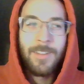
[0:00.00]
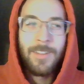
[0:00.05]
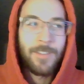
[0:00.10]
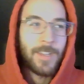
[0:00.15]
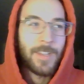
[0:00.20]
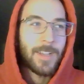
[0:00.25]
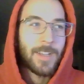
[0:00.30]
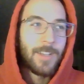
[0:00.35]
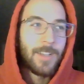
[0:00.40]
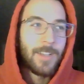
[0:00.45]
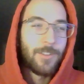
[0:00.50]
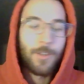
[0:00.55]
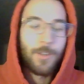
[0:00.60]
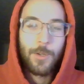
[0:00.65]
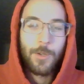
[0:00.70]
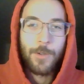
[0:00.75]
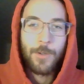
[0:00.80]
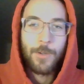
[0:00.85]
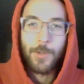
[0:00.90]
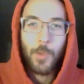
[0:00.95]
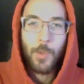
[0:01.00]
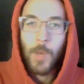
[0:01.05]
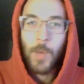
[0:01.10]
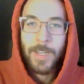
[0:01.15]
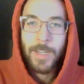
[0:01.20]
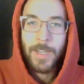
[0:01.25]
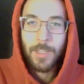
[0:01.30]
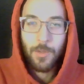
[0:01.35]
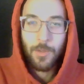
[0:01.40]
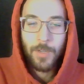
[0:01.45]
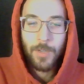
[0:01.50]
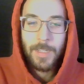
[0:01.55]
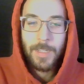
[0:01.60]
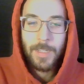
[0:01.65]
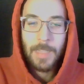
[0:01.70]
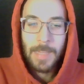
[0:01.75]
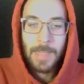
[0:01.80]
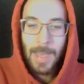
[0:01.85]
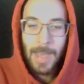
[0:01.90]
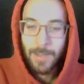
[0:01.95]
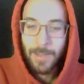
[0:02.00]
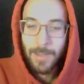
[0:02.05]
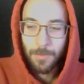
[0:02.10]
Like, I just turned 23 last